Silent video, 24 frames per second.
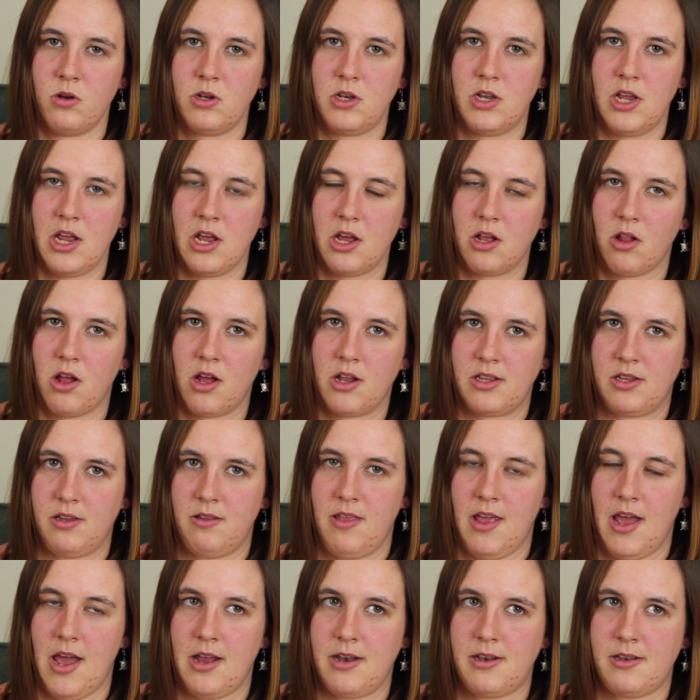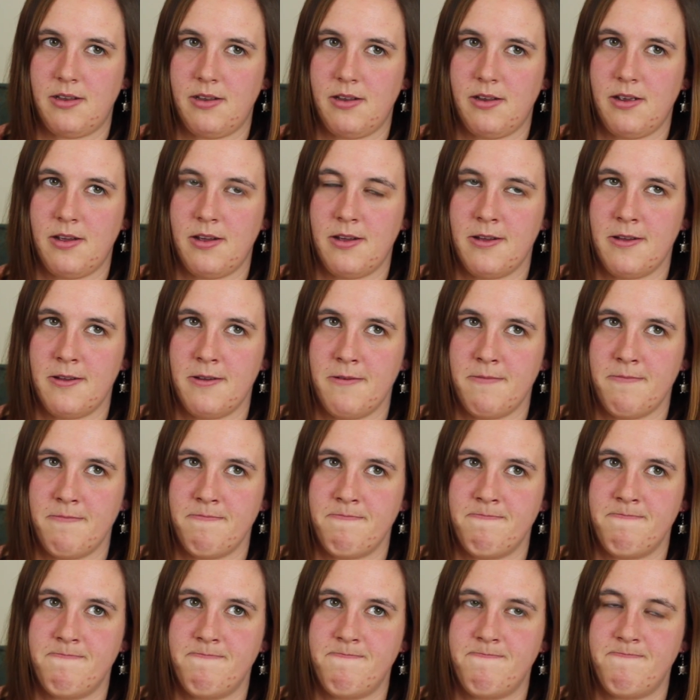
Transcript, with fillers: take lots of that. Um,